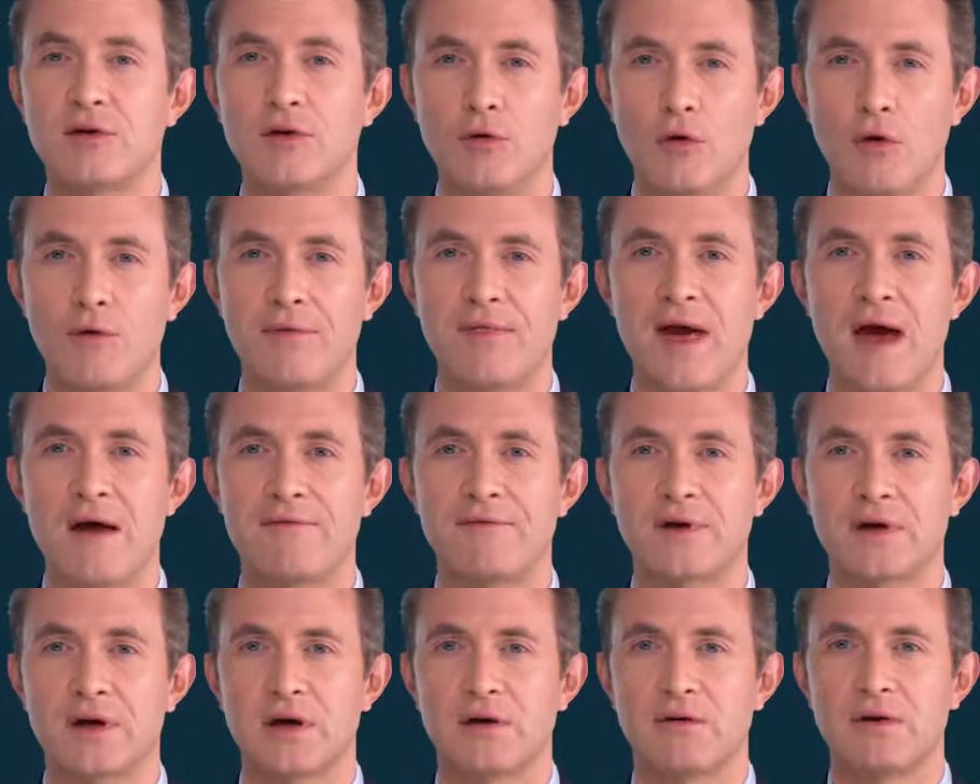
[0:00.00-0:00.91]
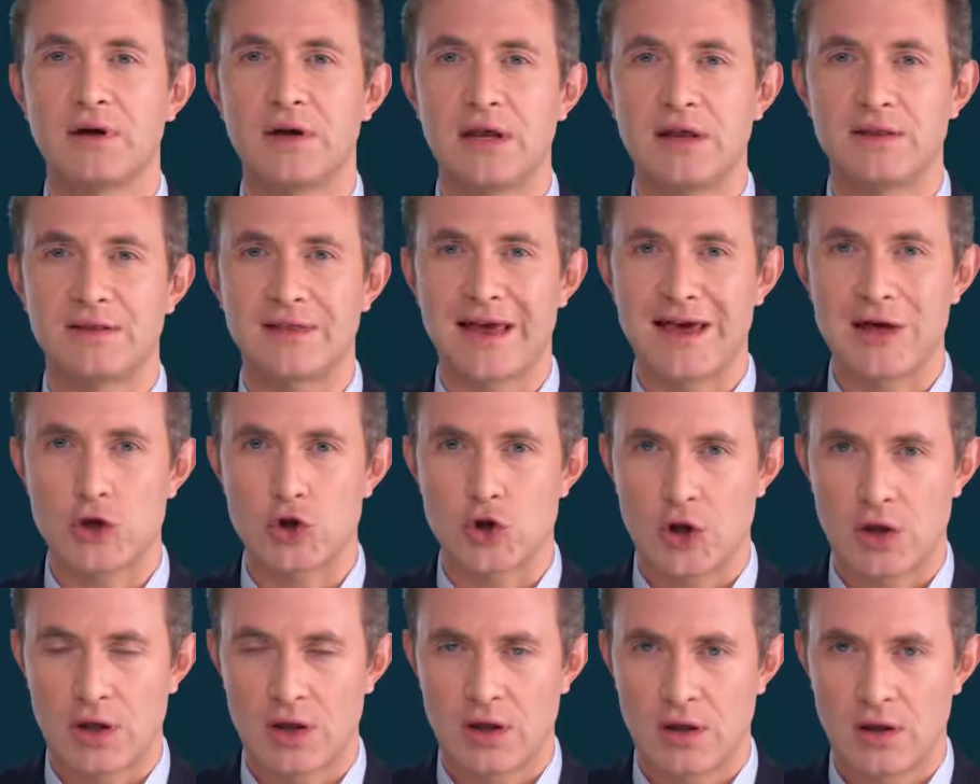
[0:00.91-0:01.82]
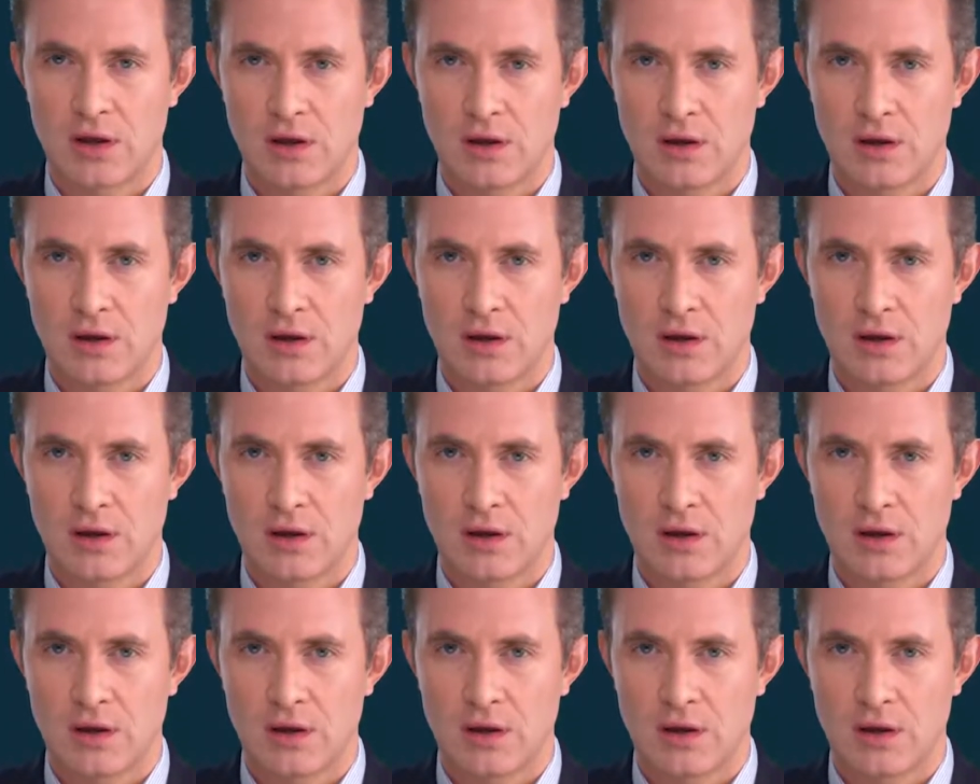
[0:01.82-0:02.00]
North Africa and East Asia.